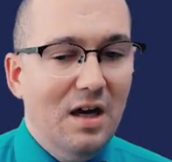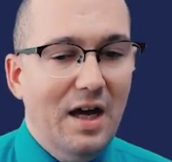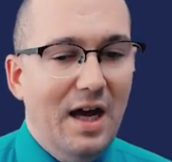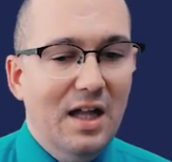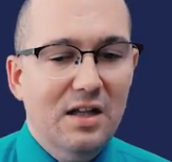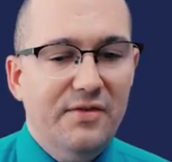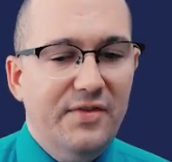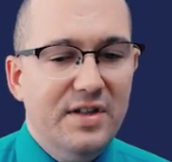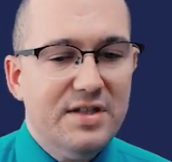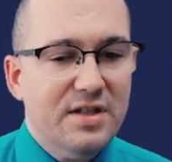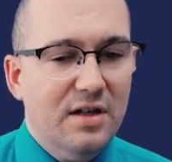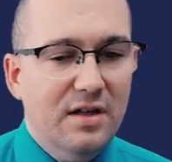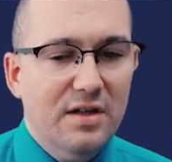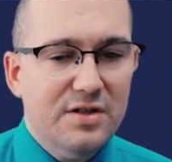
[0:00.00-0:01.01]
Elephants
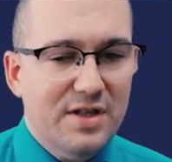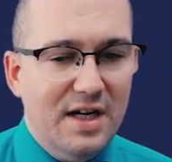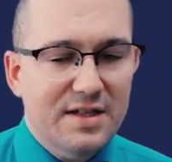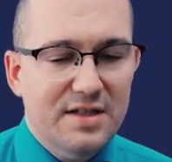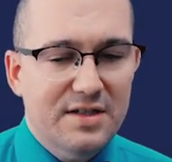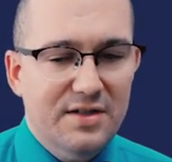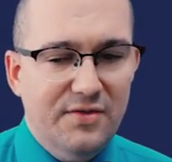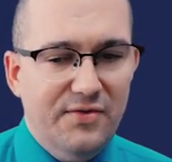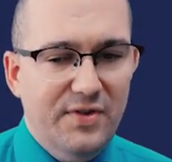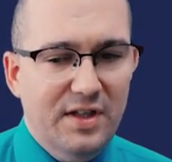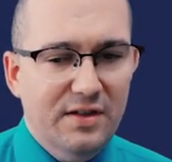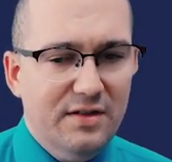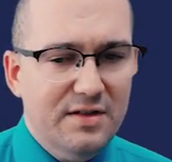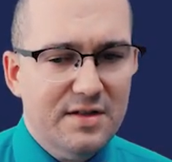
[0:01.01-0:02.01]
are attracted to
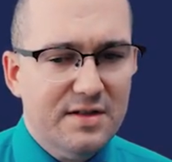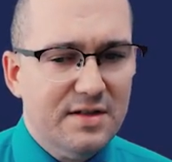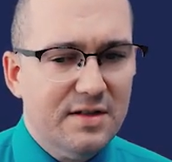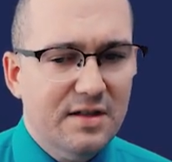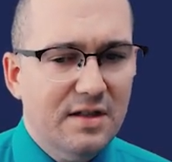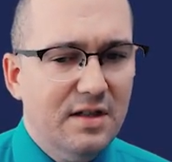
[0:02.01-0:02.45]
fields